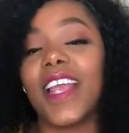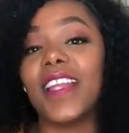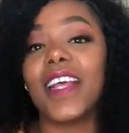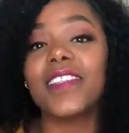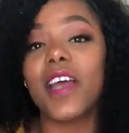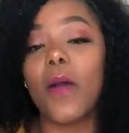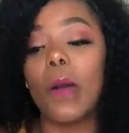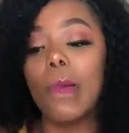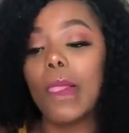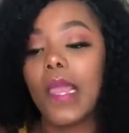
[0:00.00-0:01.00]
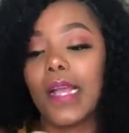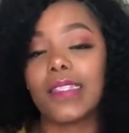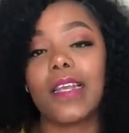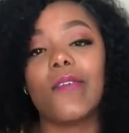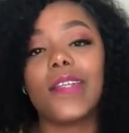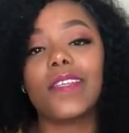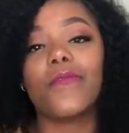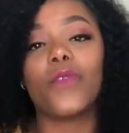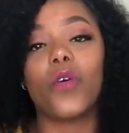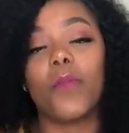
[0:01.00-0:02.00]
And that's how I started writing
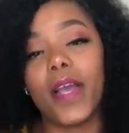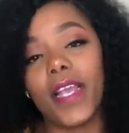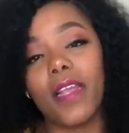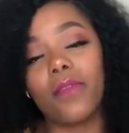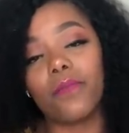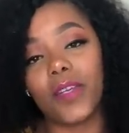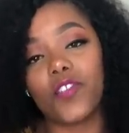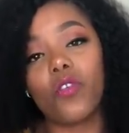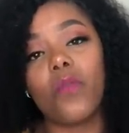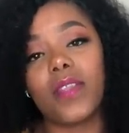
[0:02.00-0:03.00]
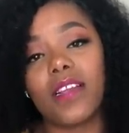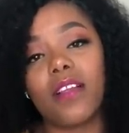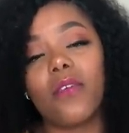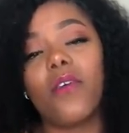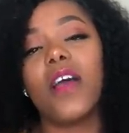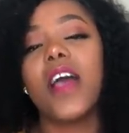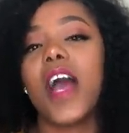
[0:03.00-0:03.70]
for my show, Mother-in-Law.